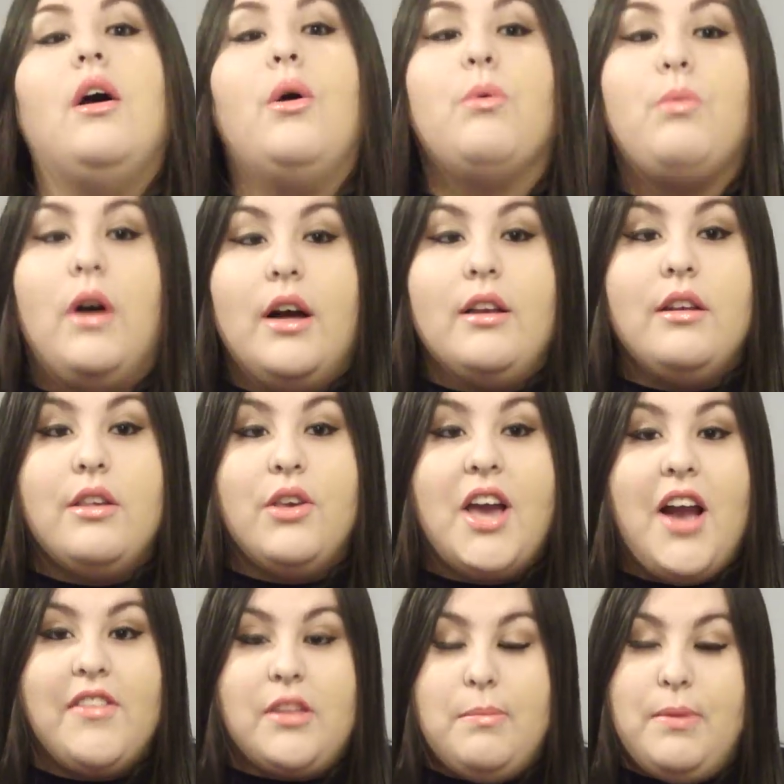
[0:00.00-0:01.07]
1, you
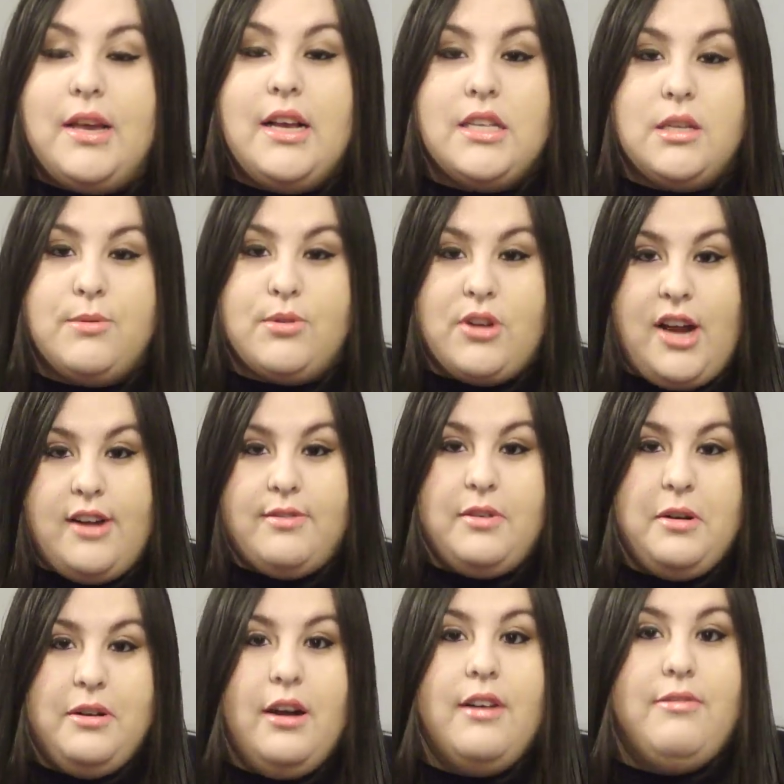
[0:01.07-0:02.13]
have to be a
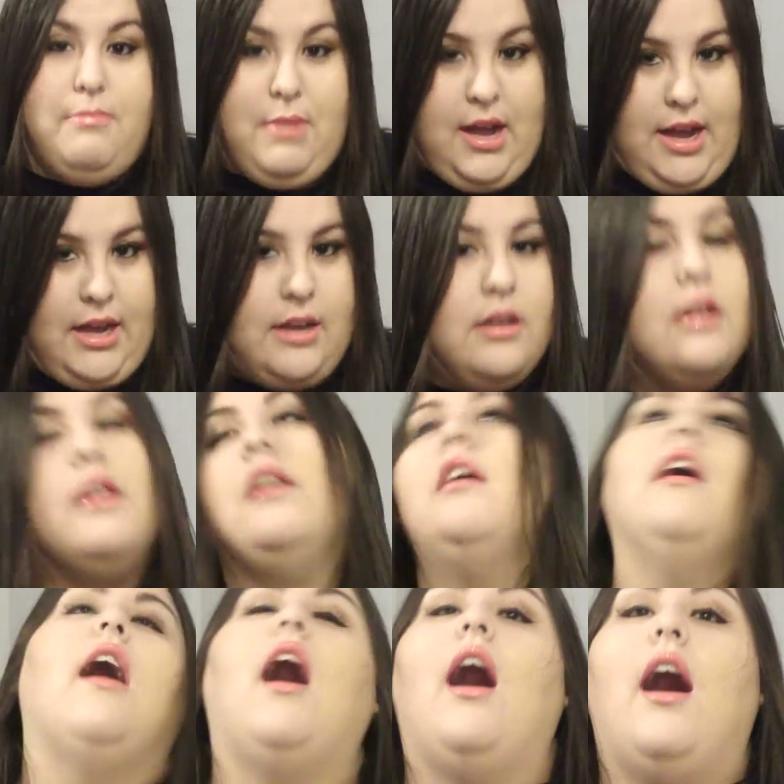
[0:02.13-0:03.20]
subscriber of mine.
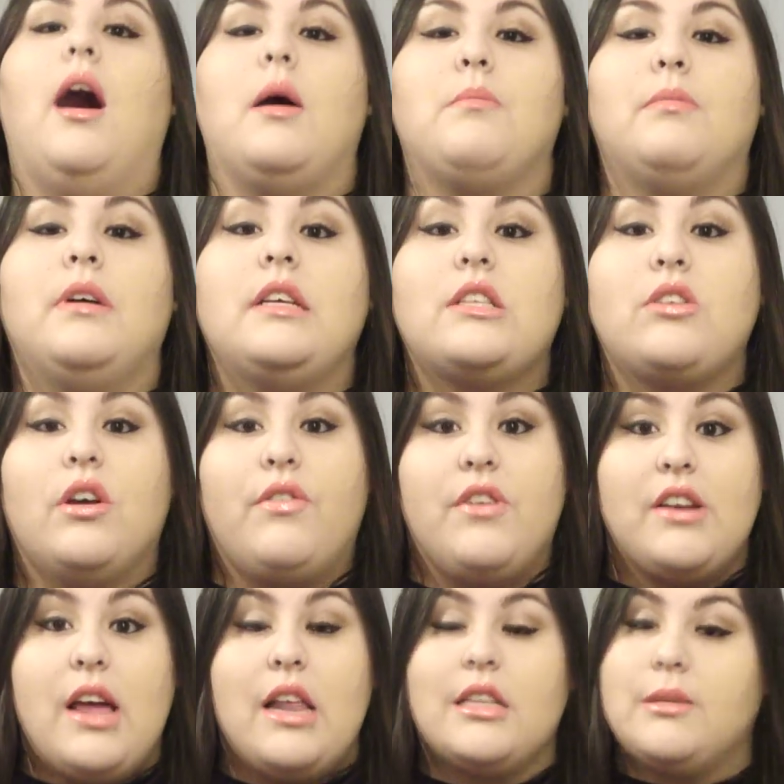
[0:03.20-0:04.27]
So if you're
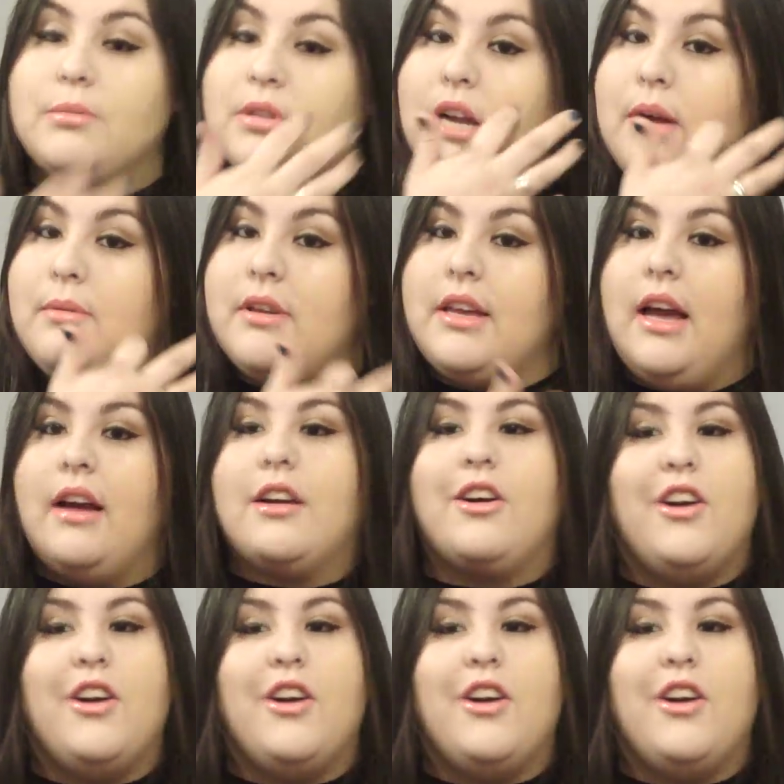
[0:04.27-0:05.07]
not a subscriber yet, go